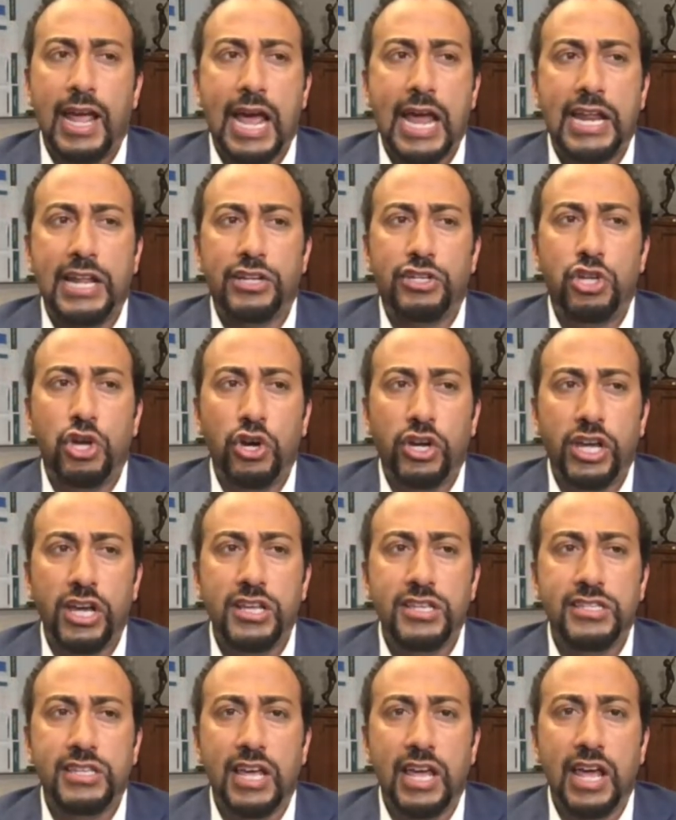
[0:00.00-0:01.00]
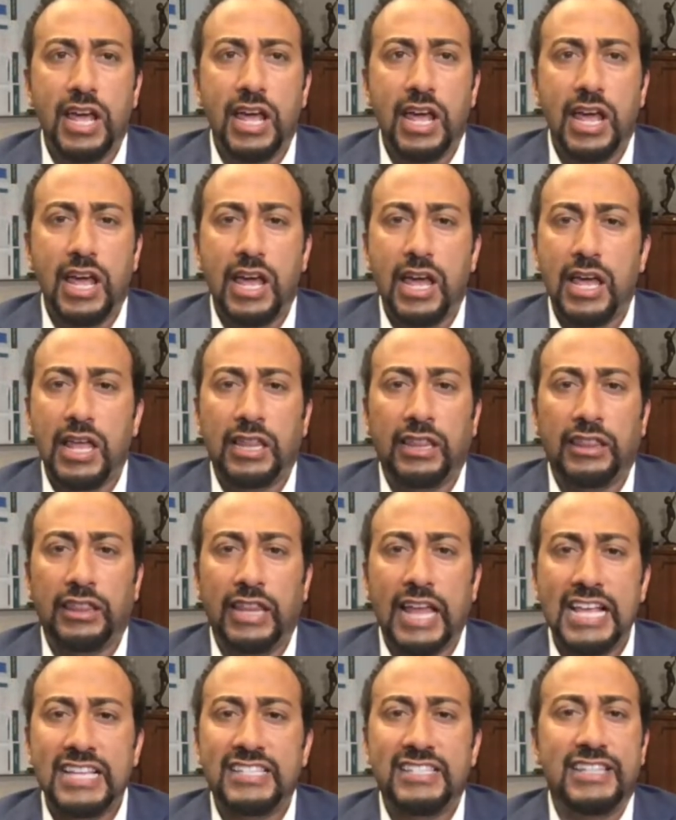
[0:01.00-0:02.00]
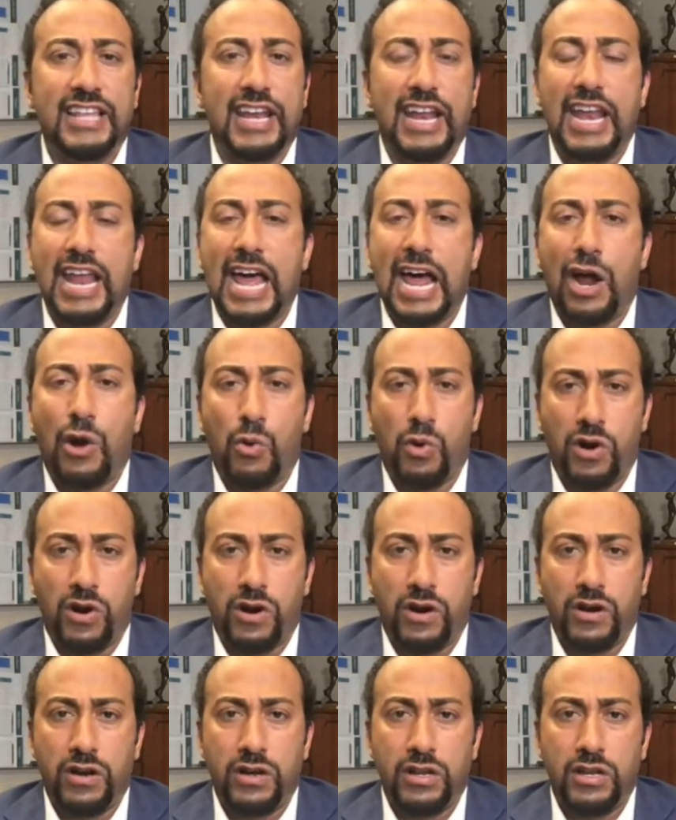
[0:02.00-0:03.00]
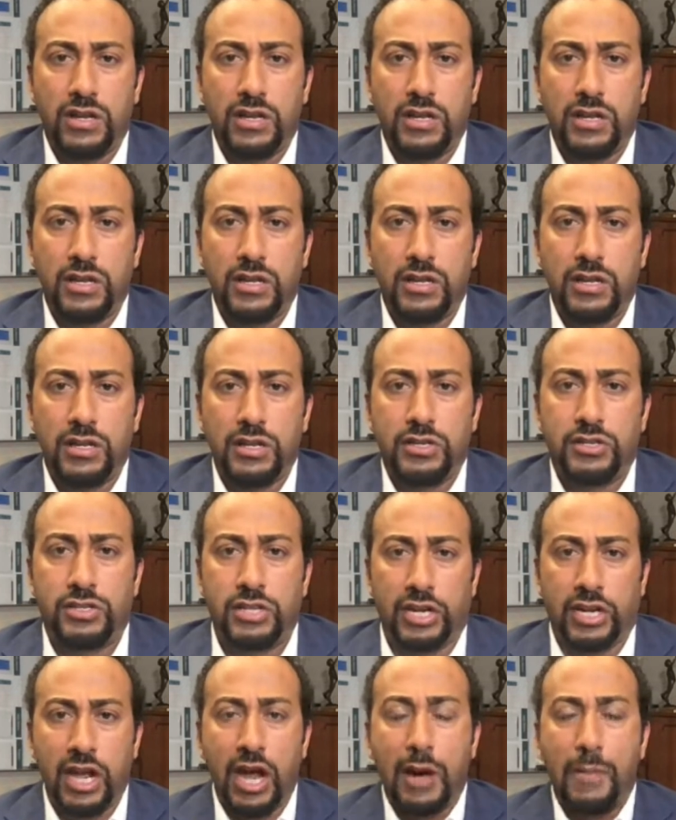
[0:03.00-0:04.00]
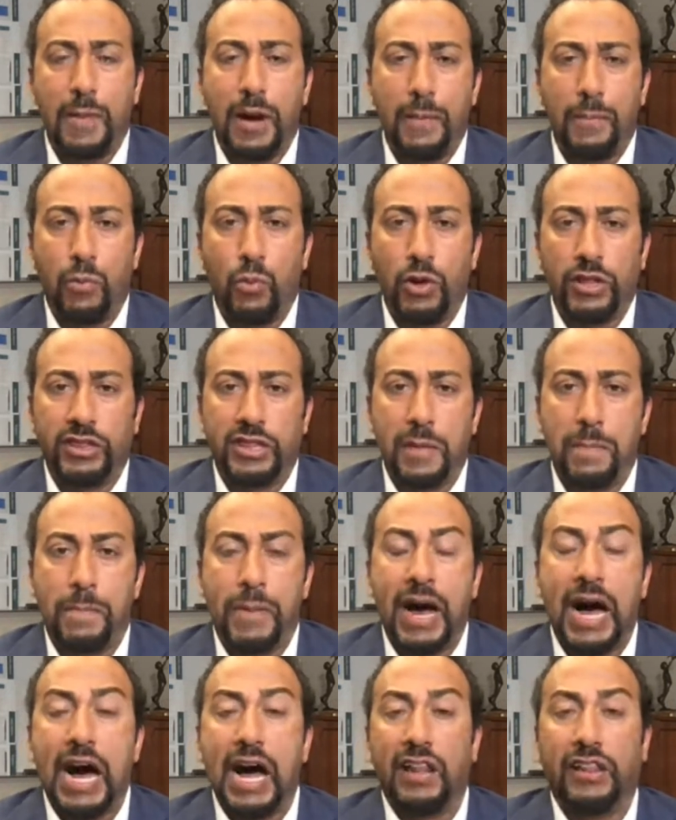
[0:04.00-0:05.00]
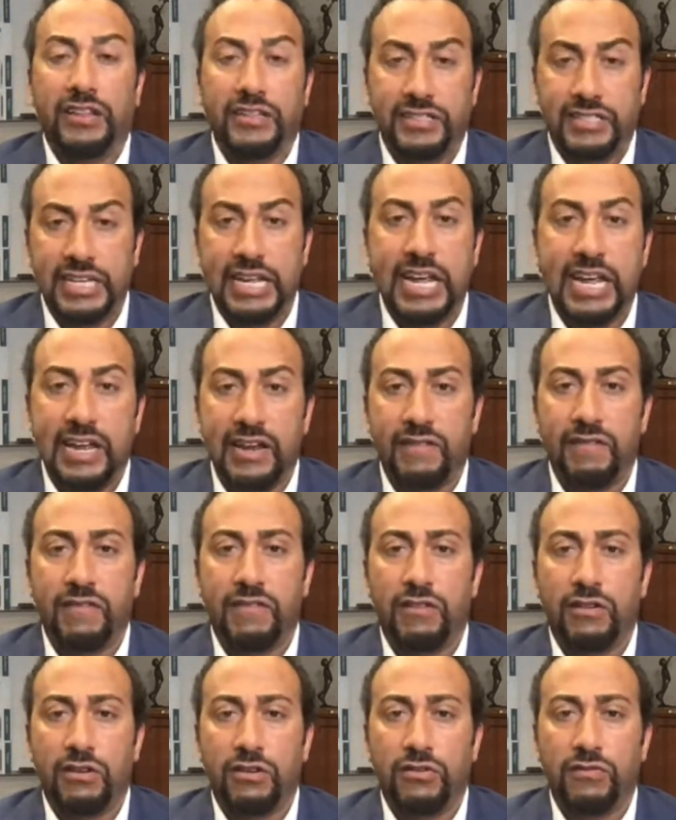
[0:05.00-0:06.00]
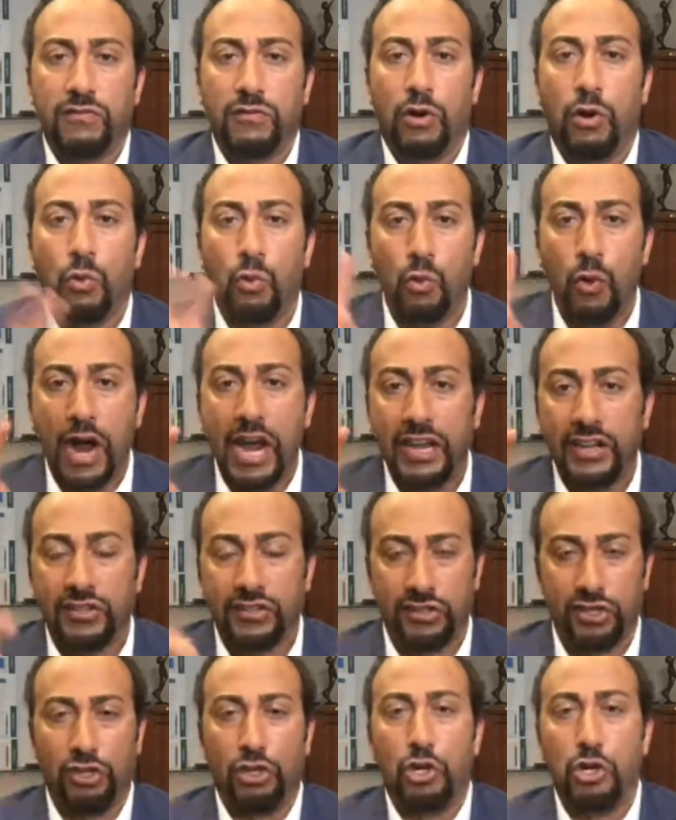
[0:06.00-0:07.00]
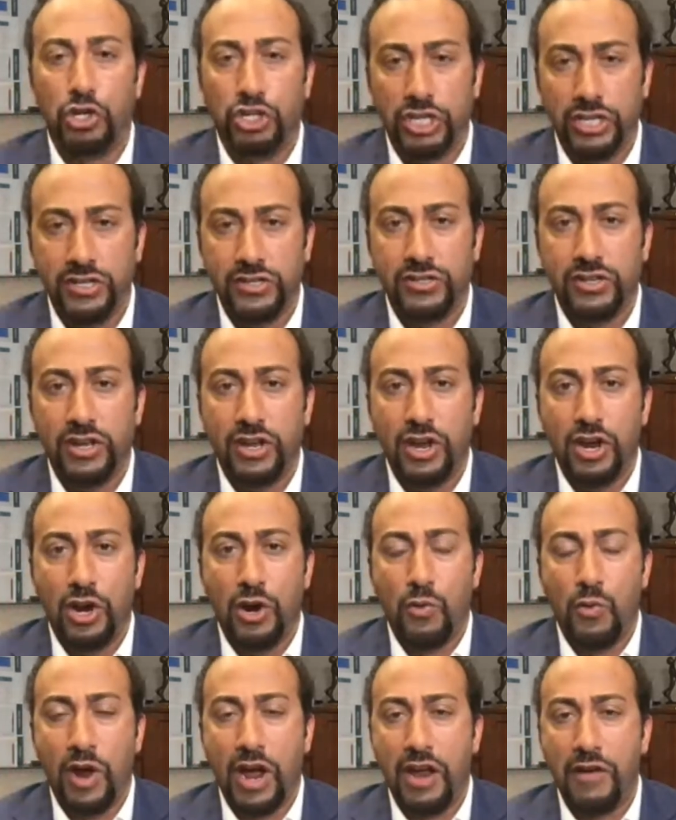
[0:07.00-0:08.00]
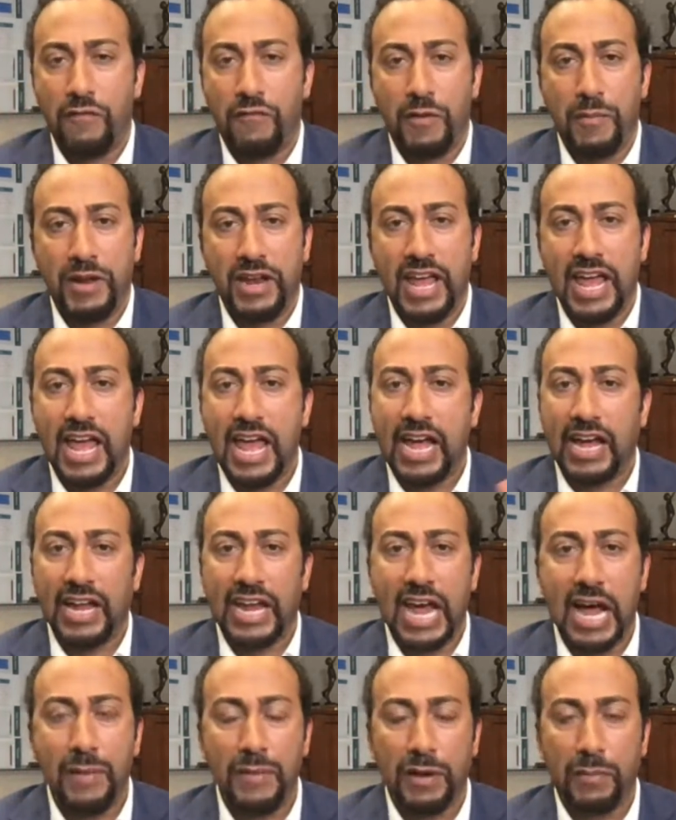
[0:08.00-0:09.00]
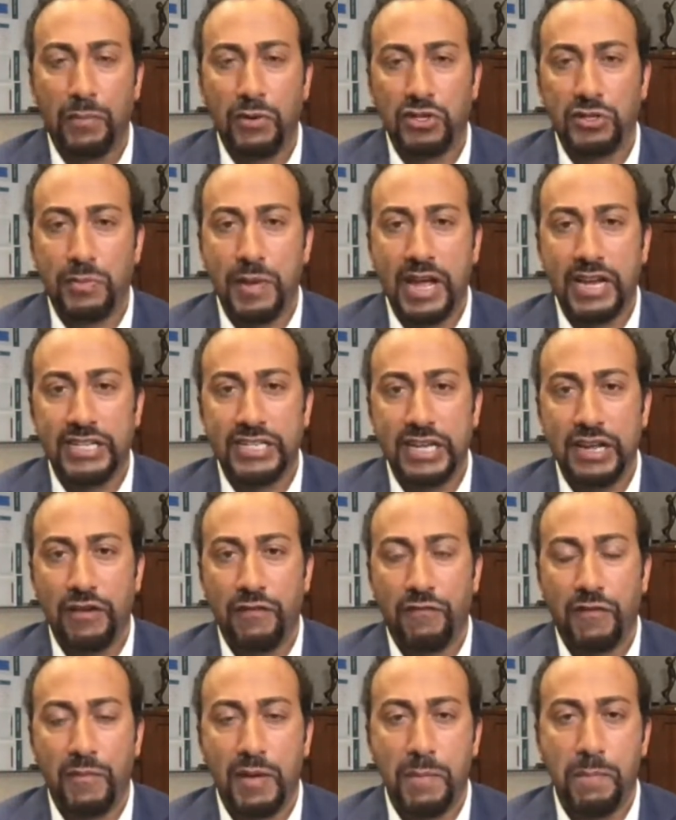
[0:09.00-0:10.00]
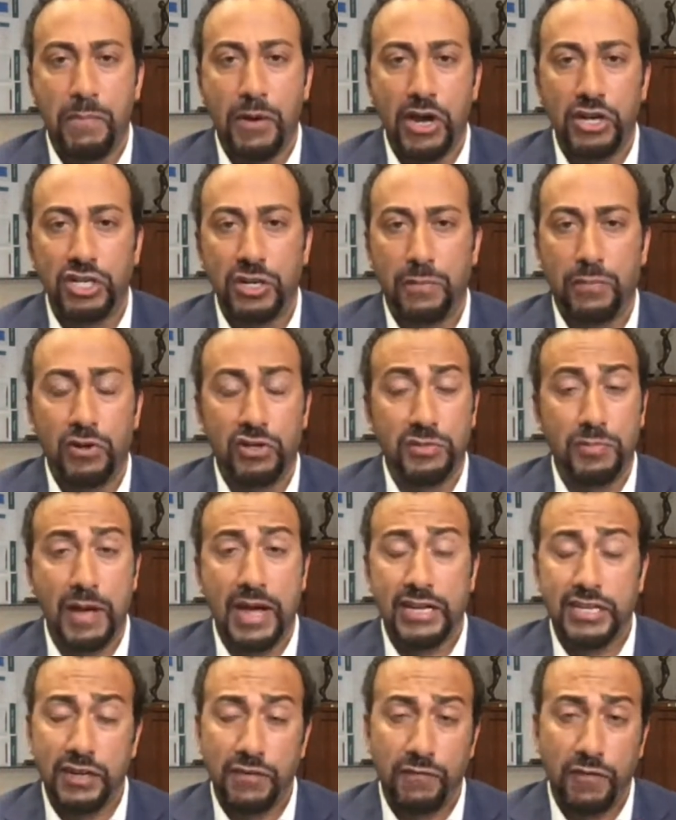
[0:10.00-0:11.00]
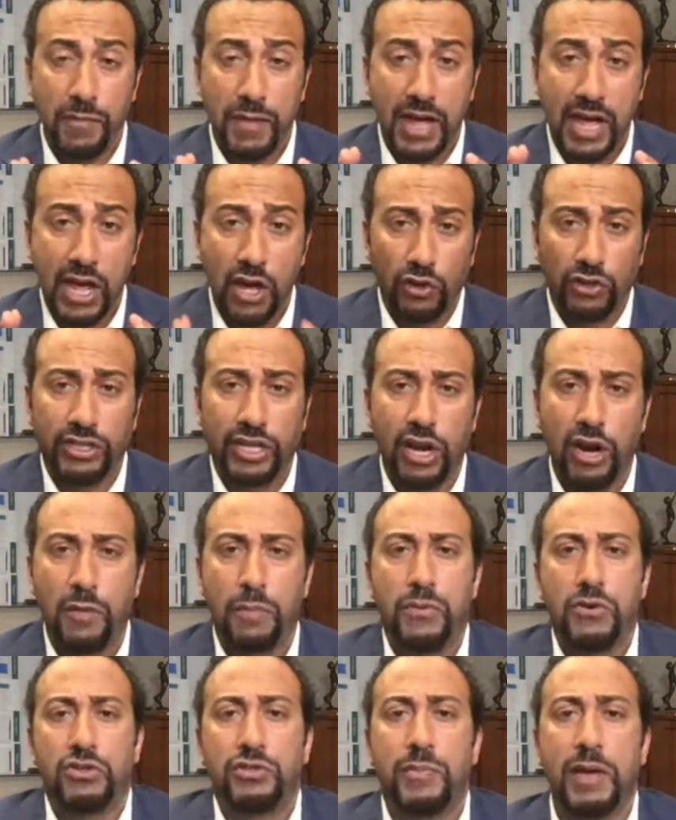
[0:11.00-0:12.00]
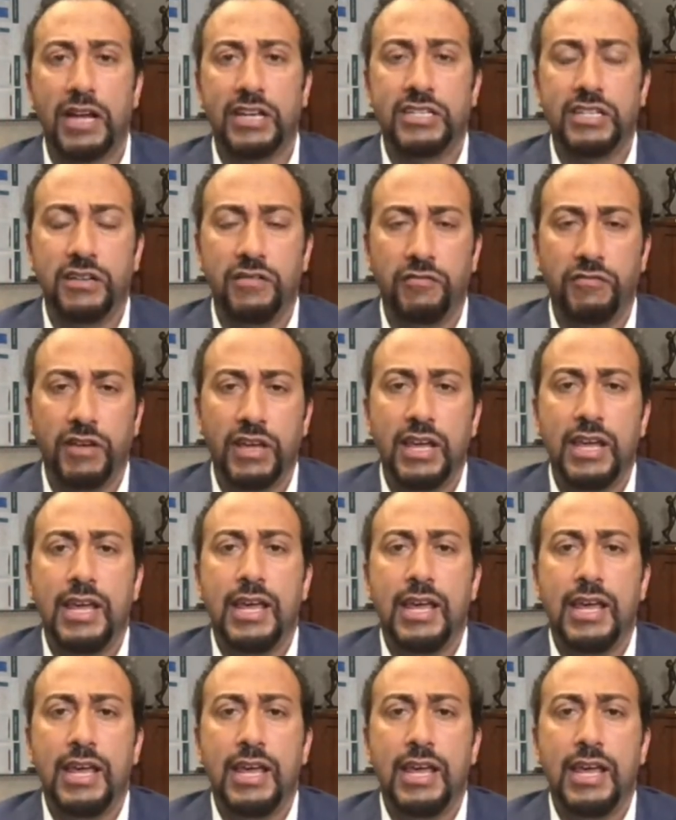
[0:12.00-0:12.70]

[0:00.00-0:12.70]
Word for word: and it took us less than an hour to come up with the policy right solutions, right? From an mm-hmm. economic perspective, from a budget perspective, from a healthcare perspective